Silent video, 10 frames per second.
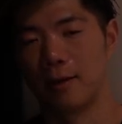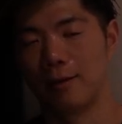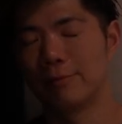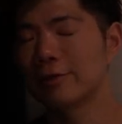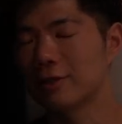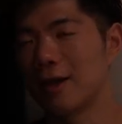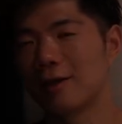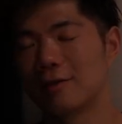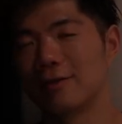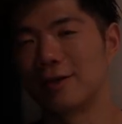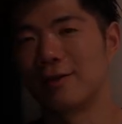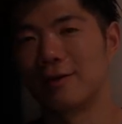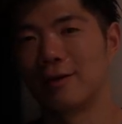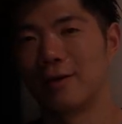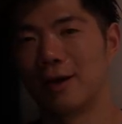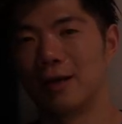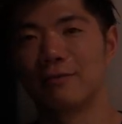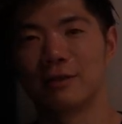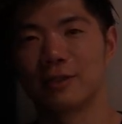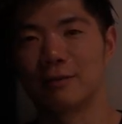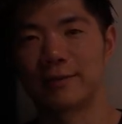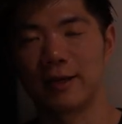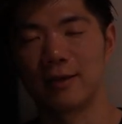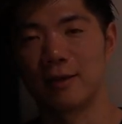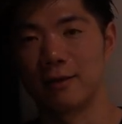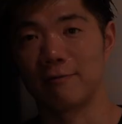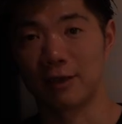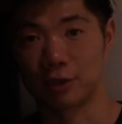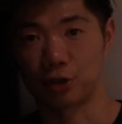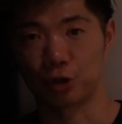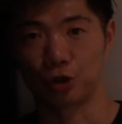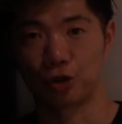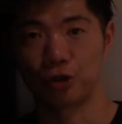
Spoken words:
most likely I will stop taking the Effexor,